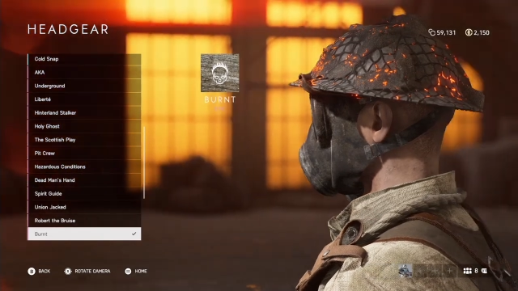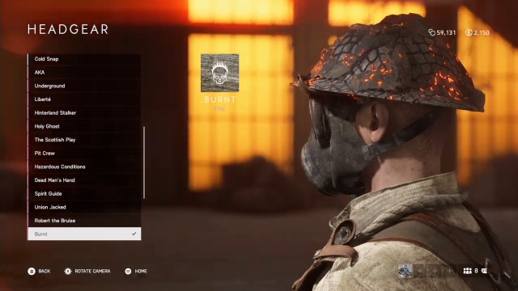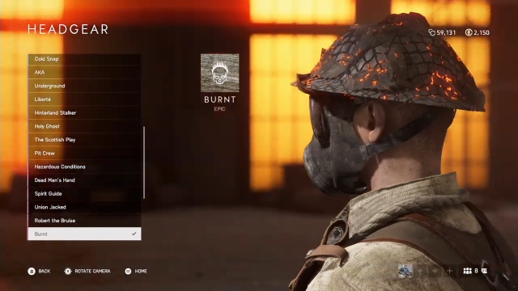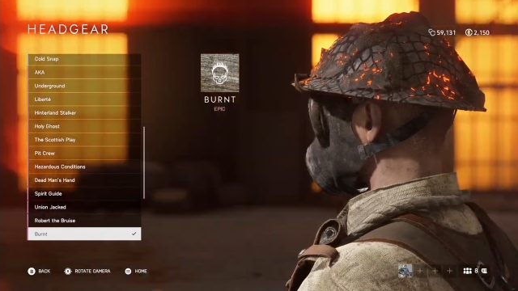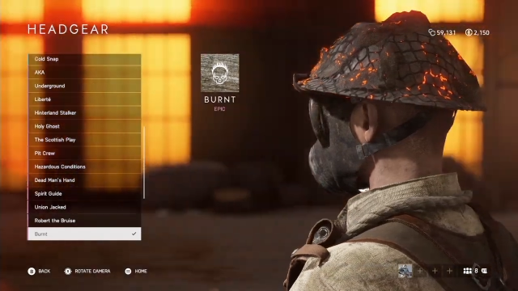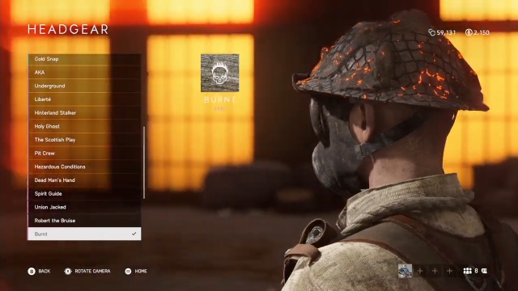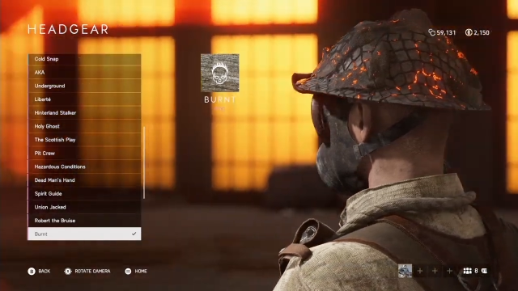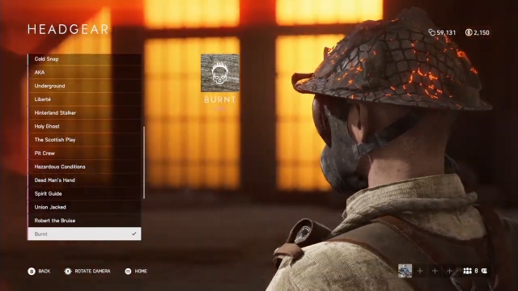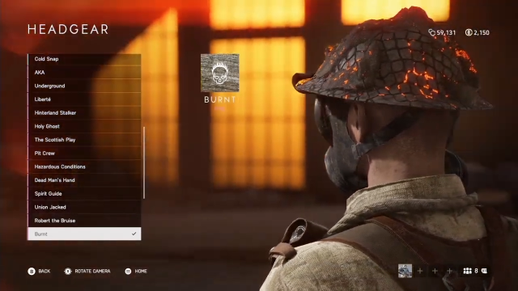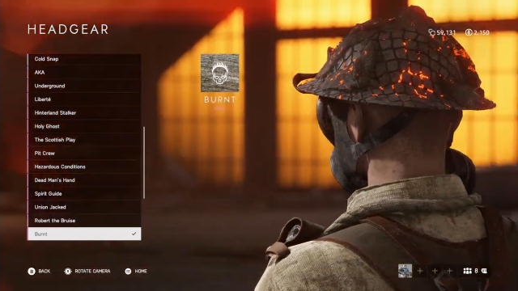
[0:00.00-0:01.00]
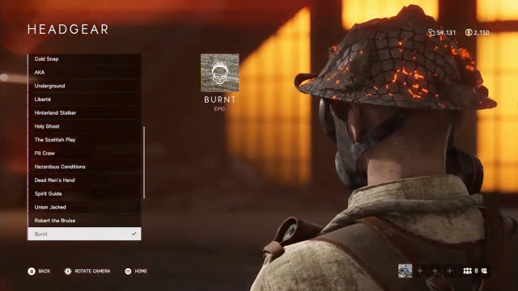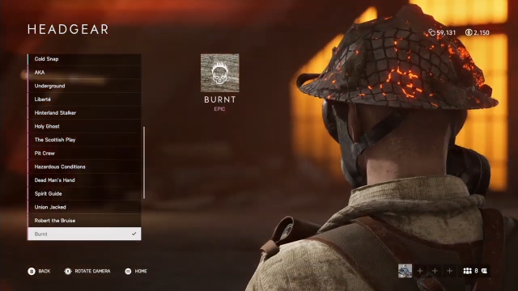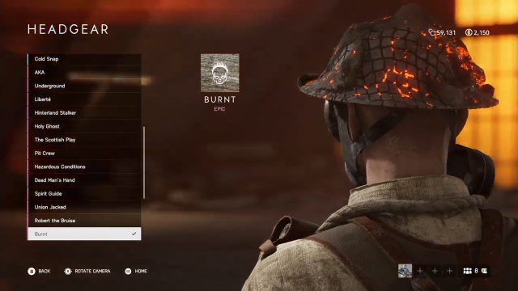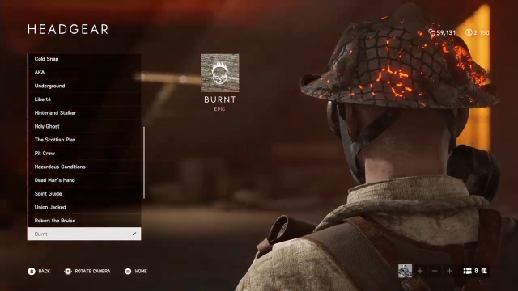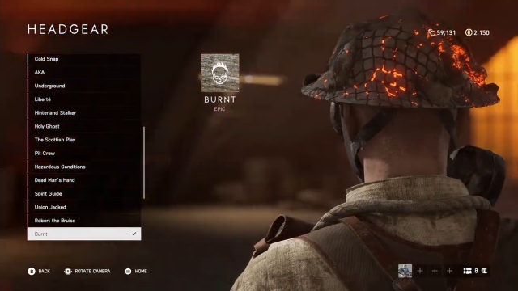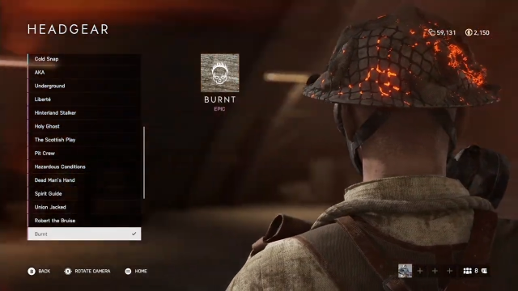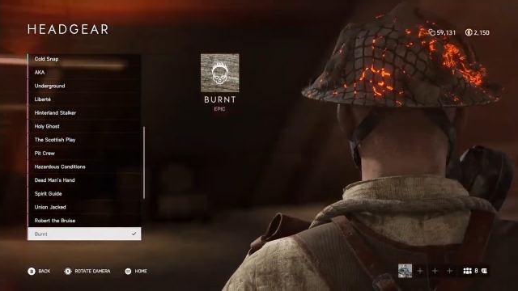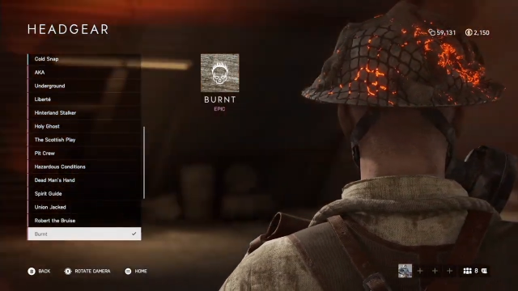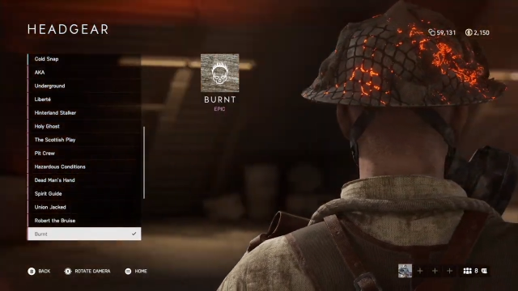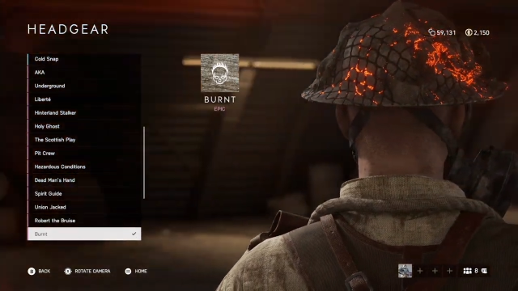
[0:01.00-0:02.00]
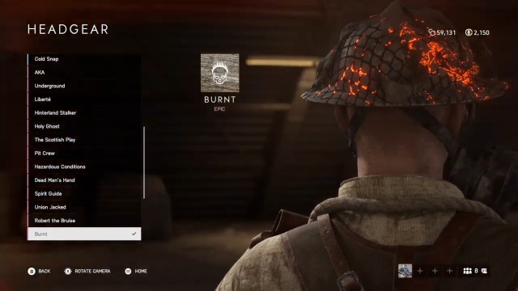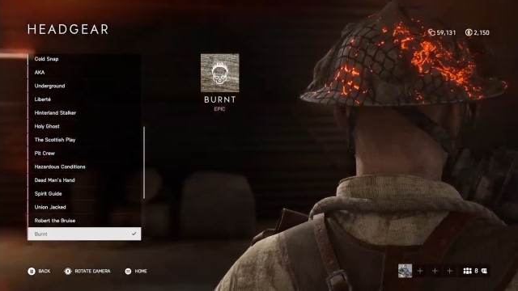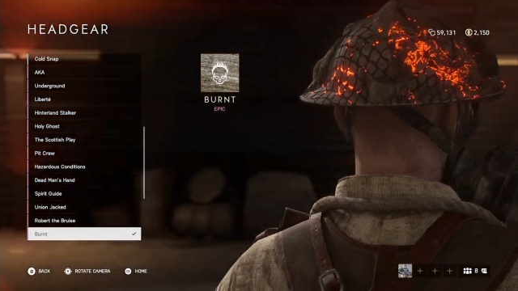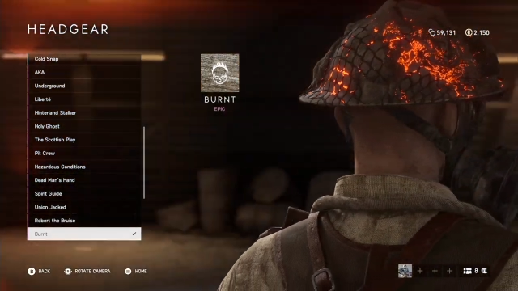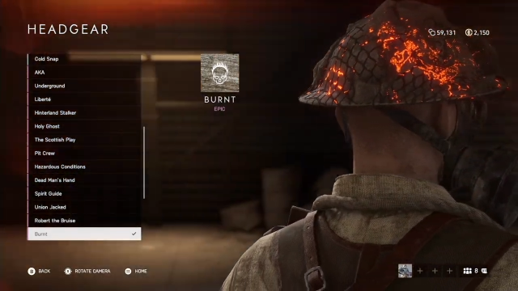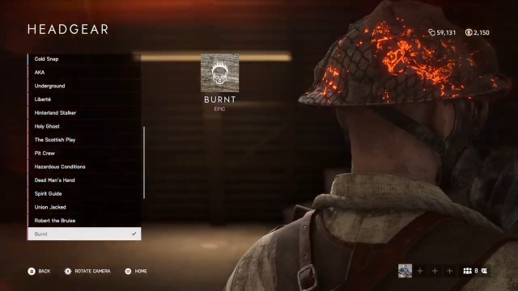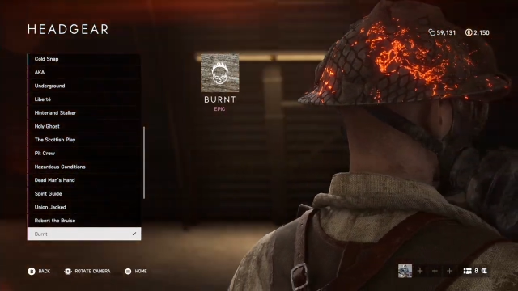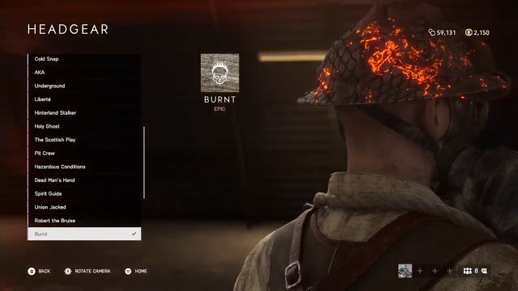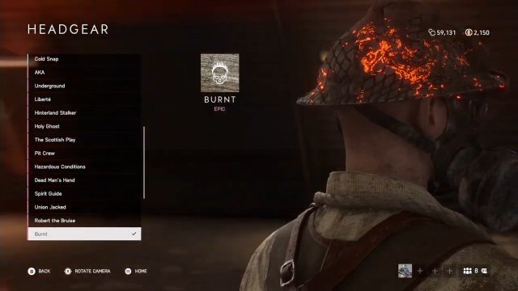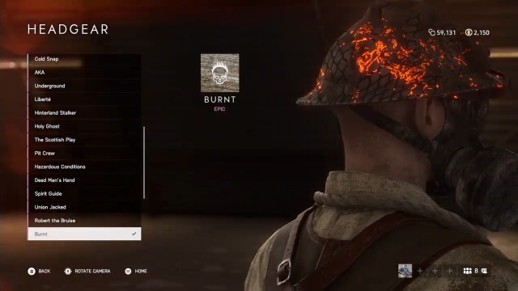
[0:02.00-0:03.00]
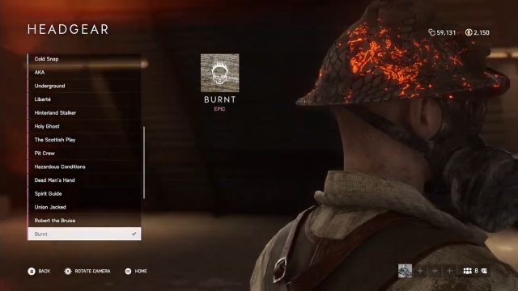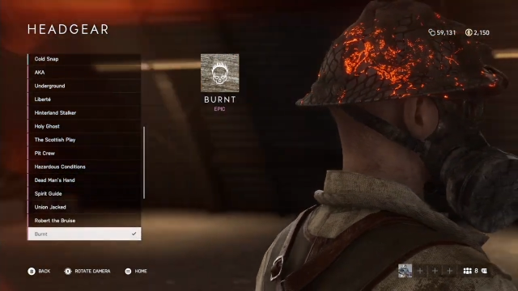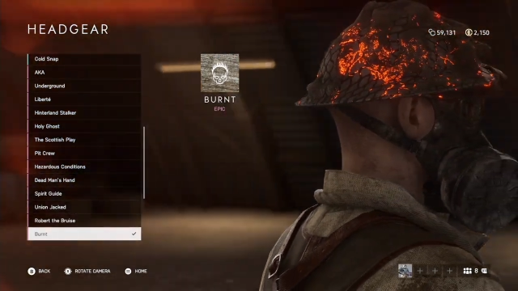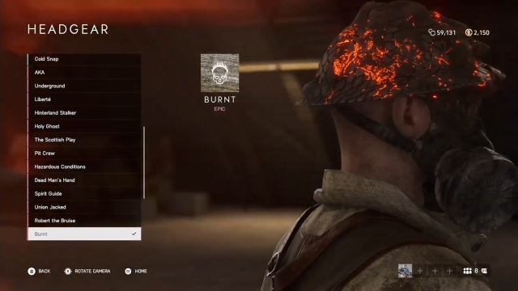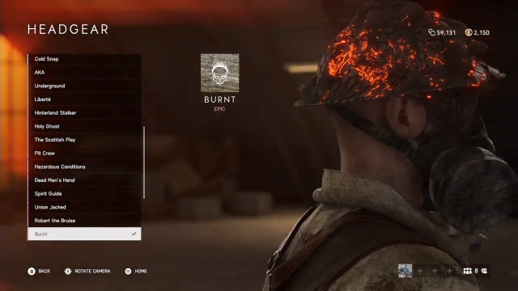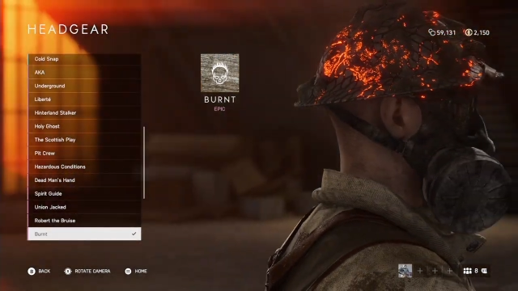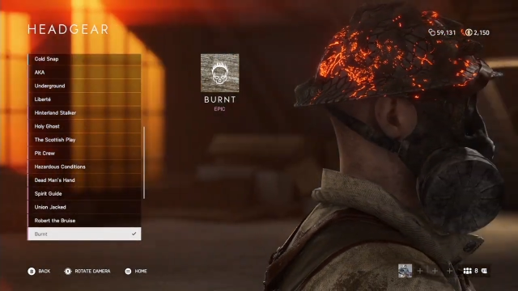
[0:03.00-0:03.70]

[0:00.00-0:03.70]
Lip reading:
[unreadable: no face in view]